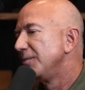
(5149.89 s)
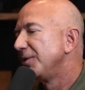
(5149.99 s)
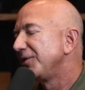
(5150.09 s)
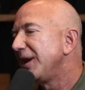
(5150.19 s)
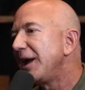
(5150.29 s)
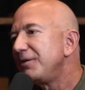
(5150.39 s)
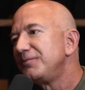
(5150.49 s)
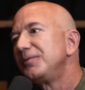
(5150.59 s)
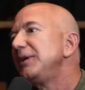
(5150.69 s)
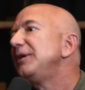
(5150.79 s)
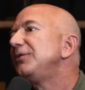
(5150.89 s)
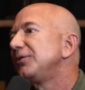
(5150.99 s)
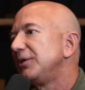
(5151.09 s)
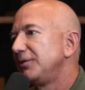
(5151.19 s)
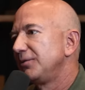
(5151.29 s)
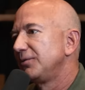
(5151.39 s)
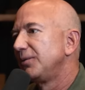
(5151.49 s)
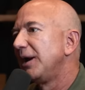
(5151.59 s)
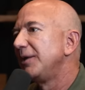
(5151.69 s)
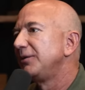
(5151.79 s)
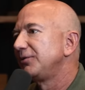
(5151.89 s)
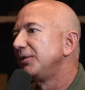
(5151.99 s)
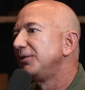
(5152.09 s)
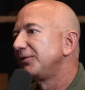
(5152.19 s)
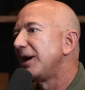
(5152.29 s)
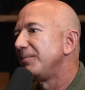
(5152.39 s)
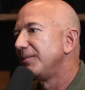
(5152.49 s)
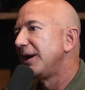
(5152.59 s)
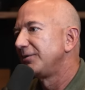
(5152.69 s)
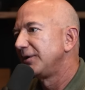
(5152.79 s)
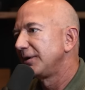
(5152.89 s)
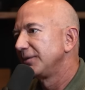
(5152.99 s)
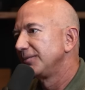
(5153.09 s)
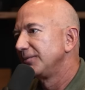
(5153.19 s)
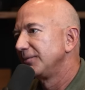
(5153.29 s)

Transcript: But they had a reason why they chose that metric.